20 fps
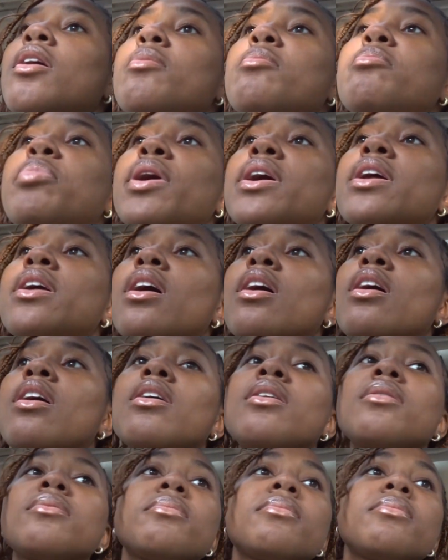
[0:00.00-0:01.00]
but
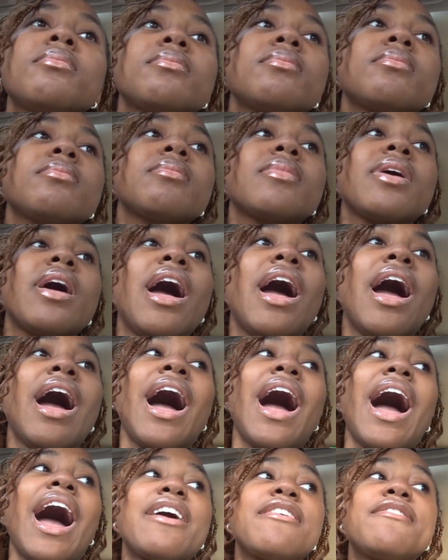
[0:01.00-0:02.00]

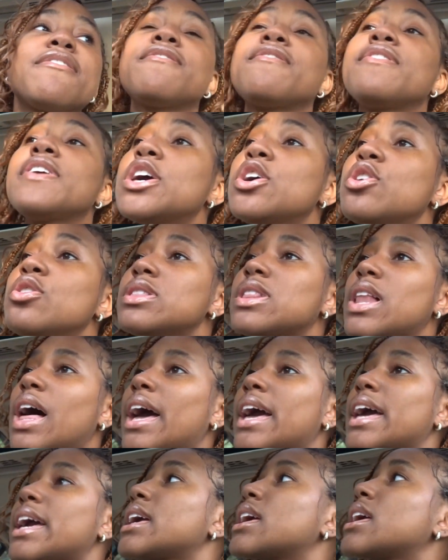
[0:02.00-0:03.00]
I feel
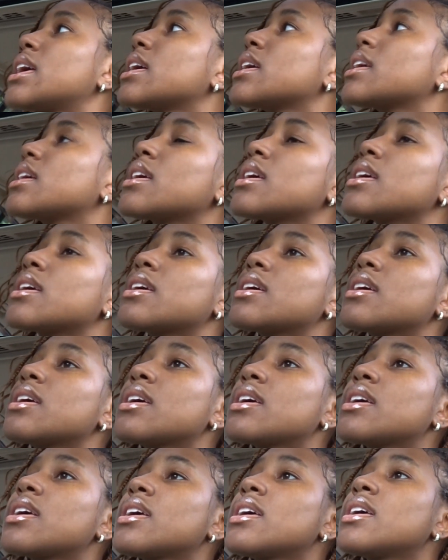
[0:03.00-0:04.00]
like
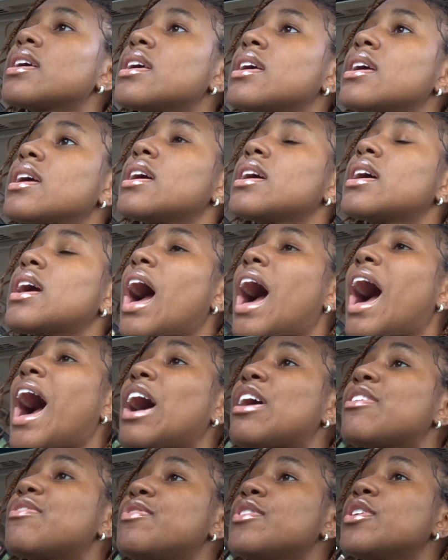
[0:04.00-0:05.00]
when
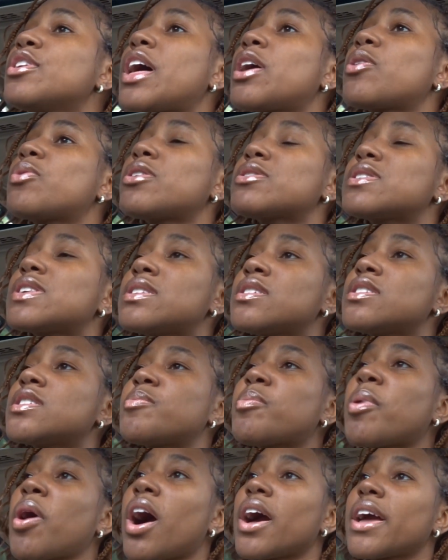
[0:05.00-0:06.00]
I was listening to
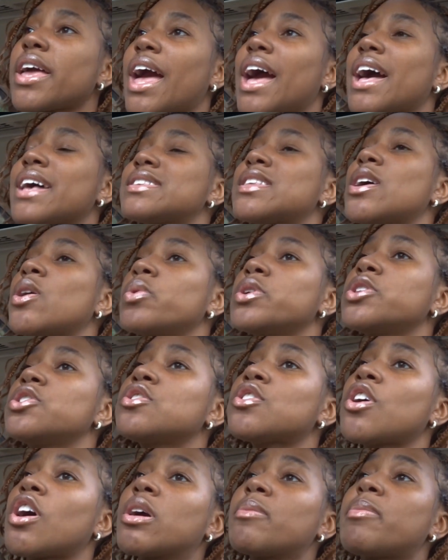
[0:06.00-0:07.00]
this podcast that we should
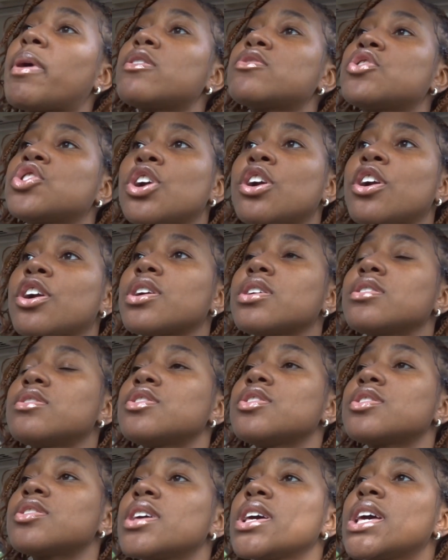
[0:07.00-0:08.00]
talk about
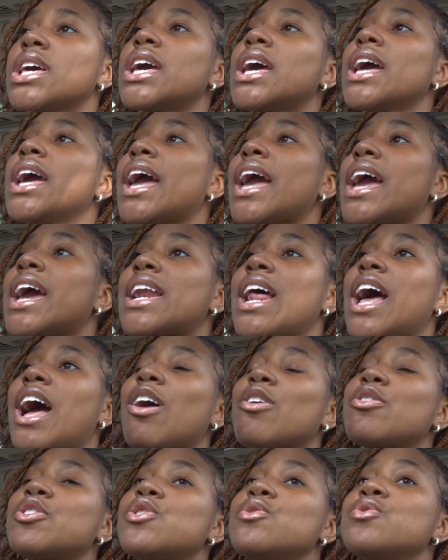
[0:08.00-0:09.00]
church and
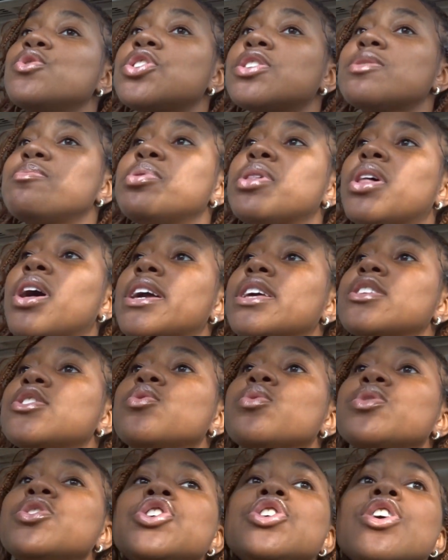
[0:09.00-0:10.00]
how you should plug
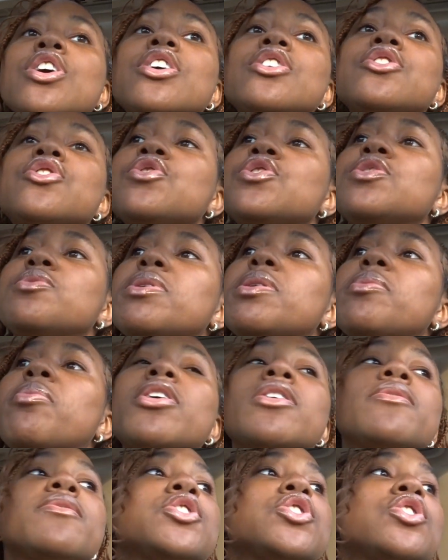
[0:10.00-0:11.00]
into a church. You should be a
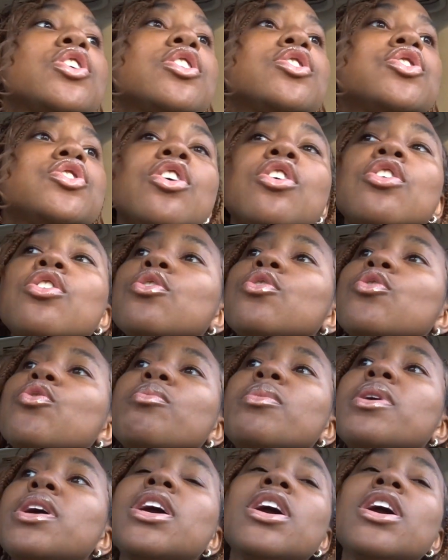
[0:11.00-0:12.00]
part of a church home.